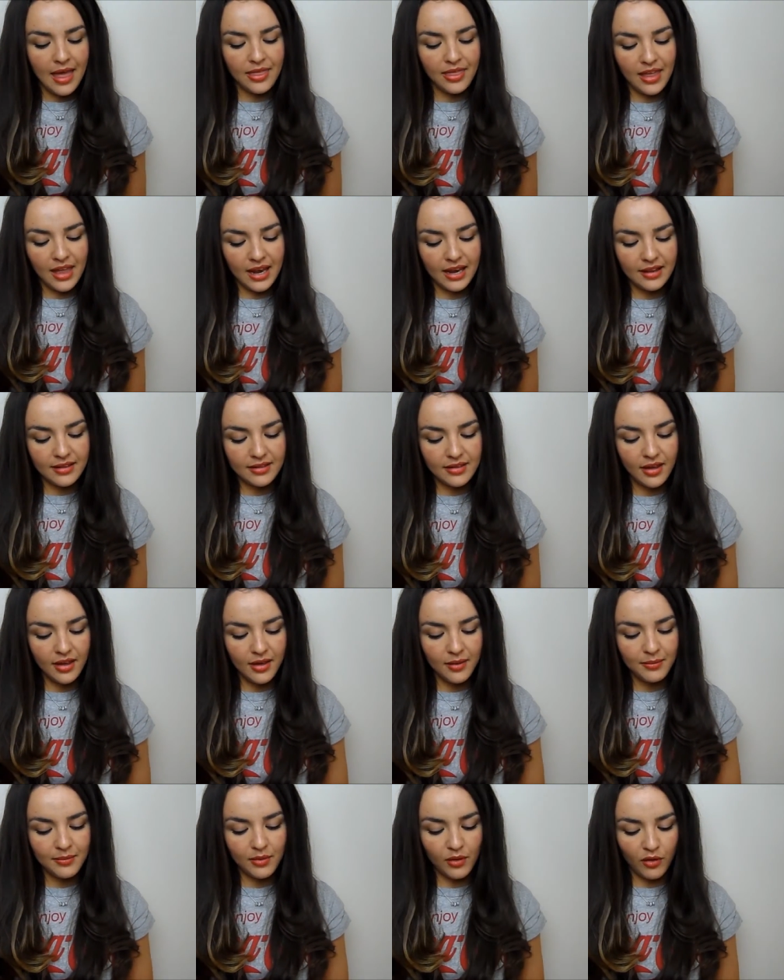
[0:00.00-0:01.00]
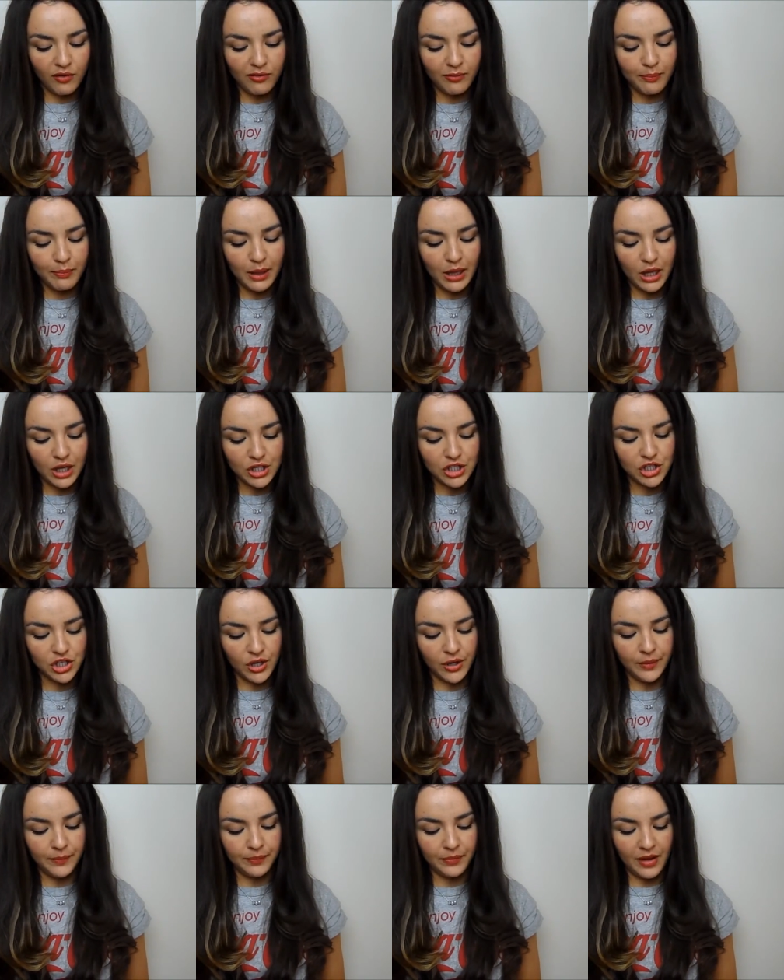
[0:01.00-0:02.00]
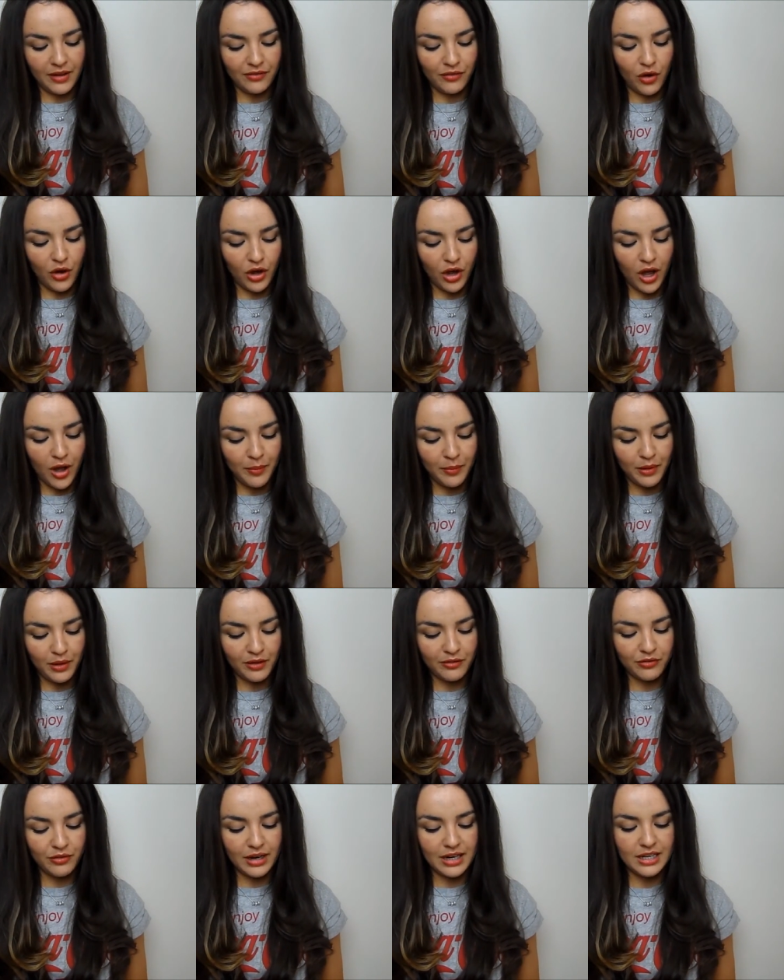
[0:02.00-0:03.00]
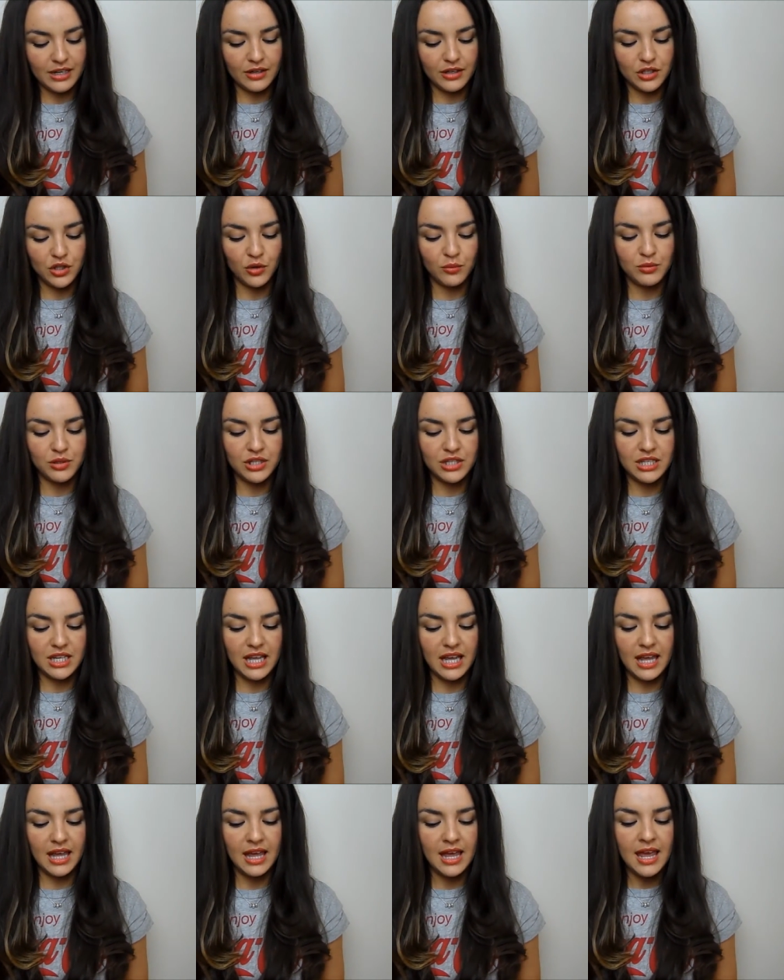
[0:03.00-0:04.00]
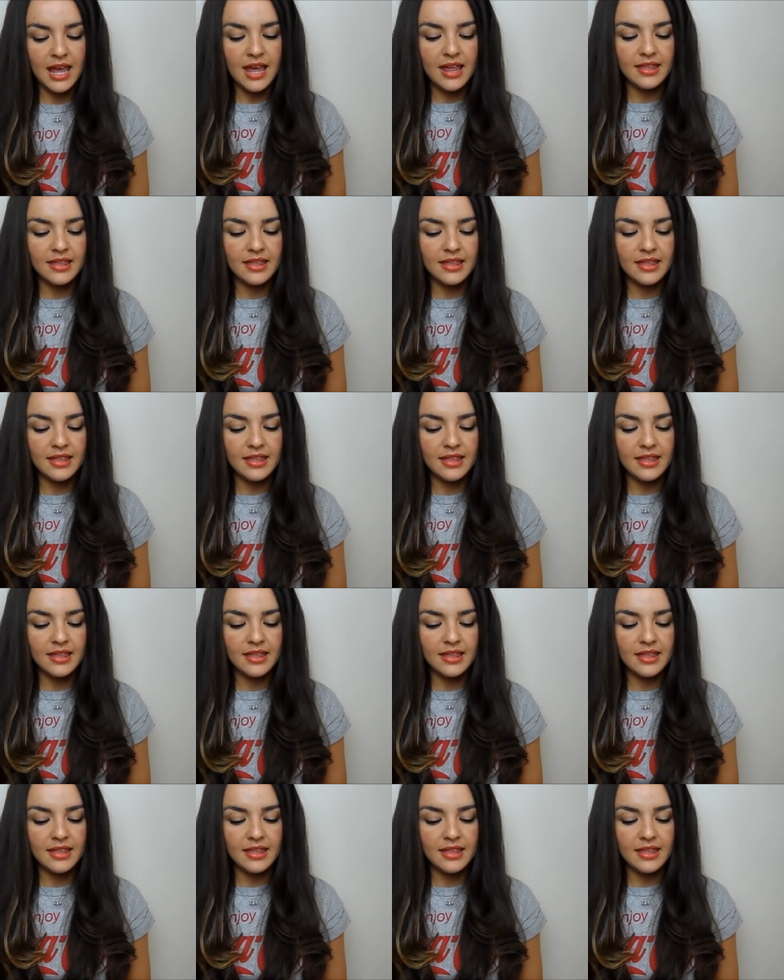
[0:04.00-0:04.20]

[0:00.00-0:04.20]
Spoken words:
And then in terms of blusher, I've got a couple of really nice options here.